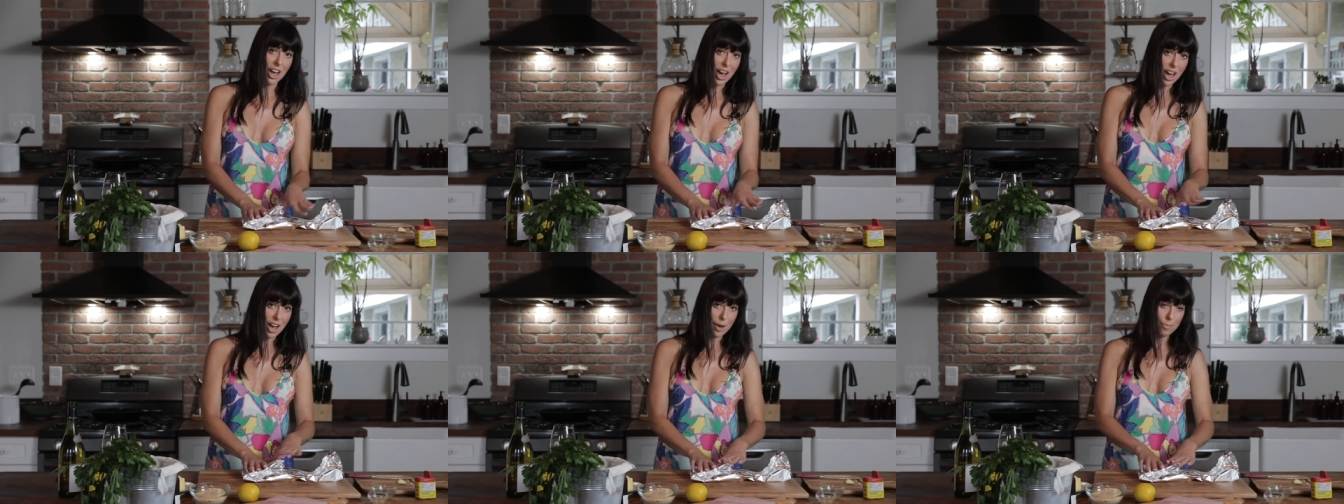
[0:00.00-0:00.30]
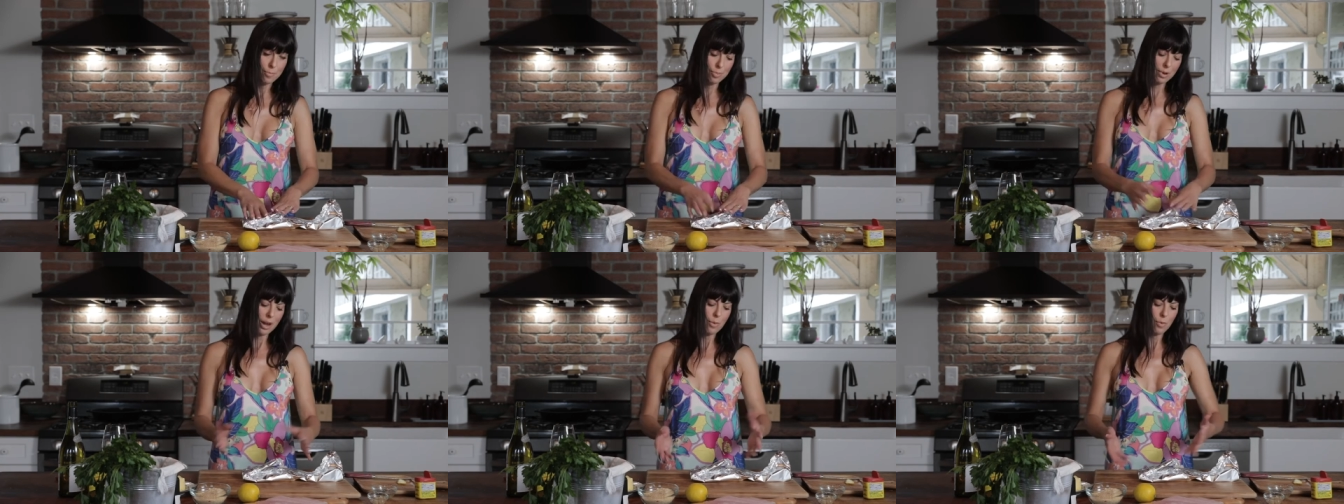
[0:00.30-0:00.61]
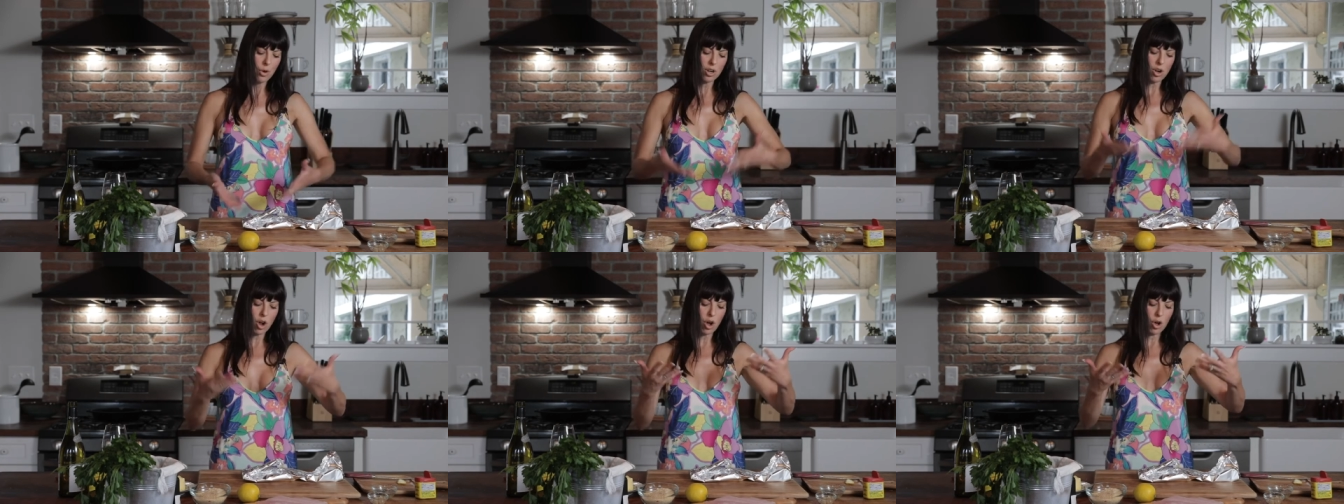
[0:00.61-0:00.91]
up. I
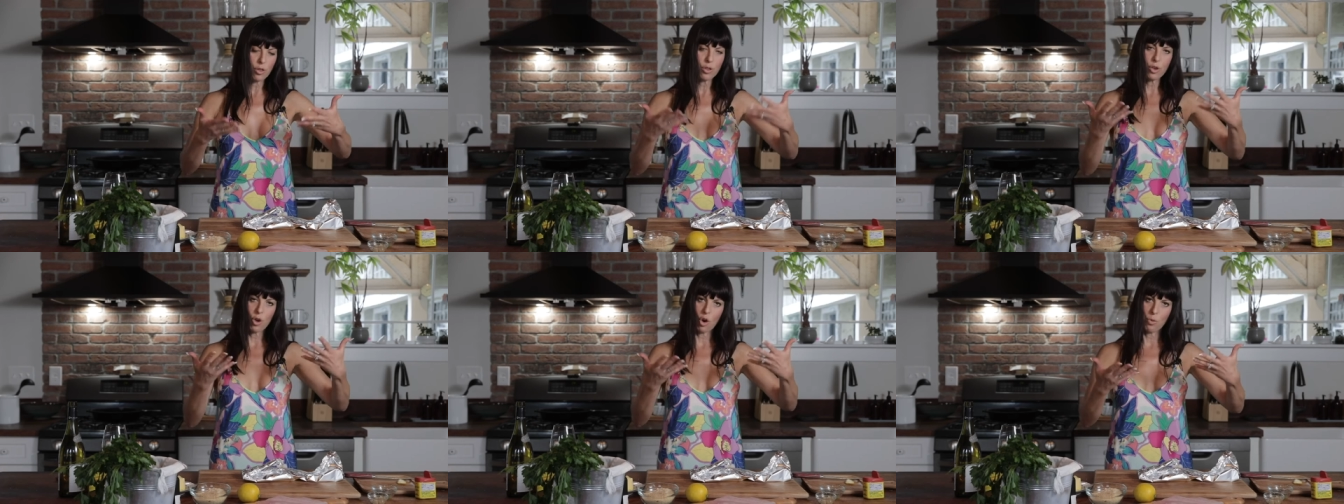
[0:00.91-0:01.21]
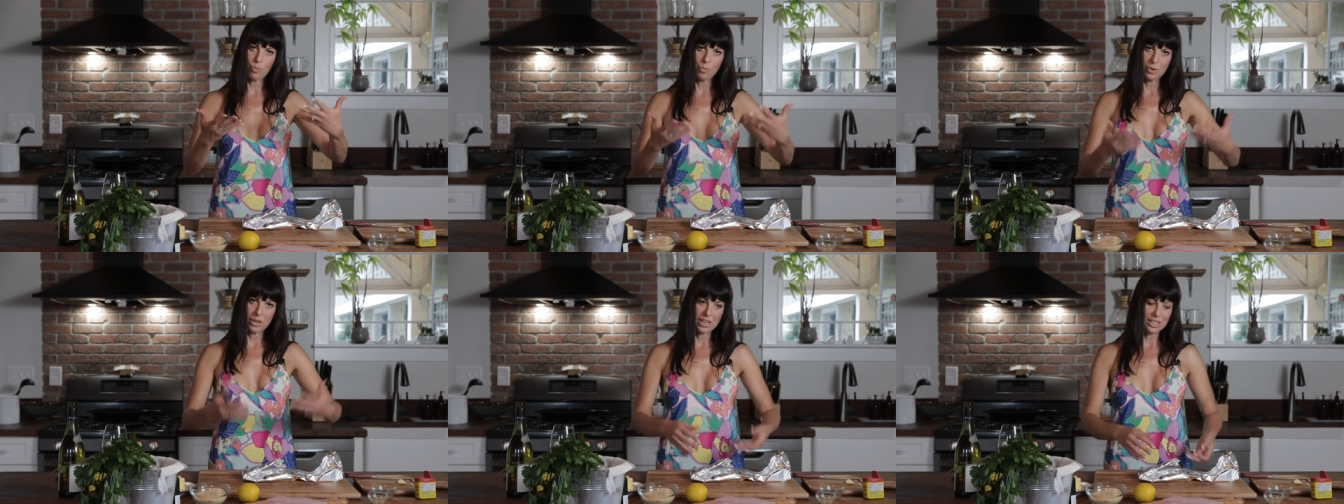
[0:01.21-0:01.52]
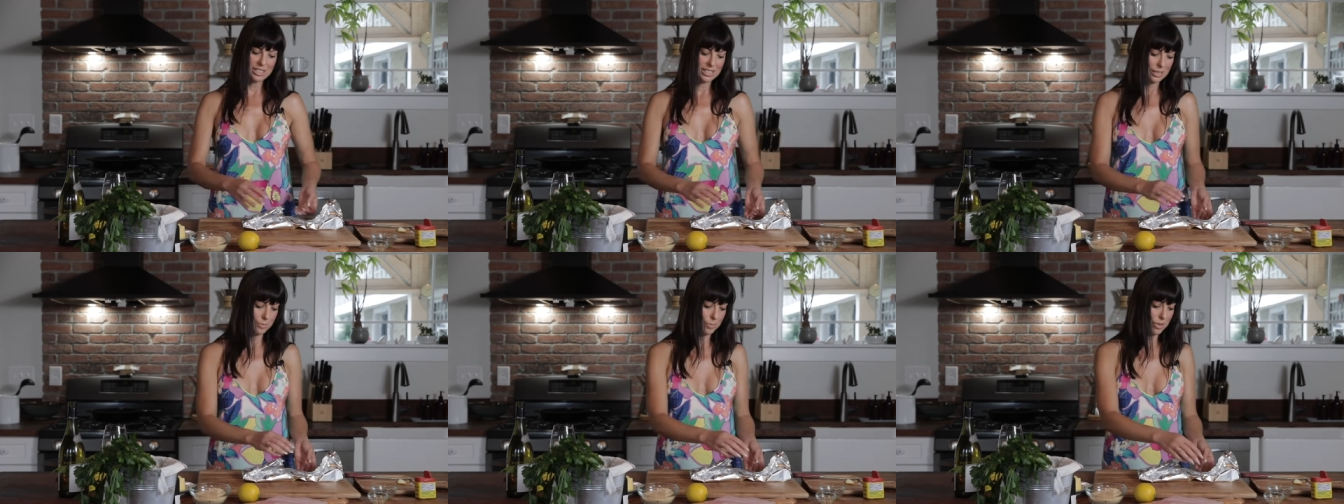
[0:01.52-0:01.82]
want all the
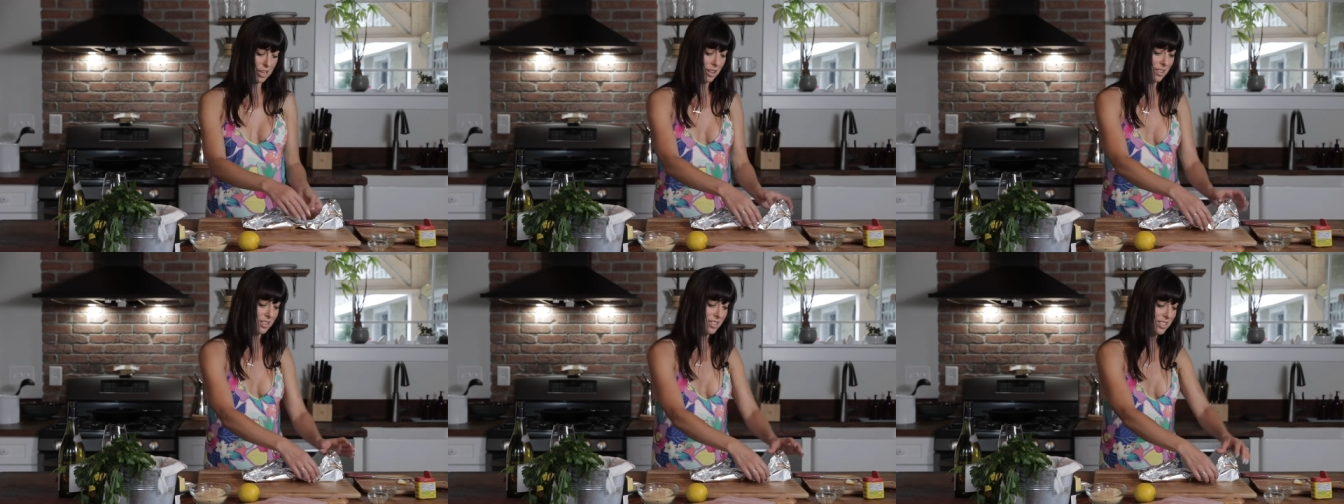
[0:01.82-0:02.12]
openings to be on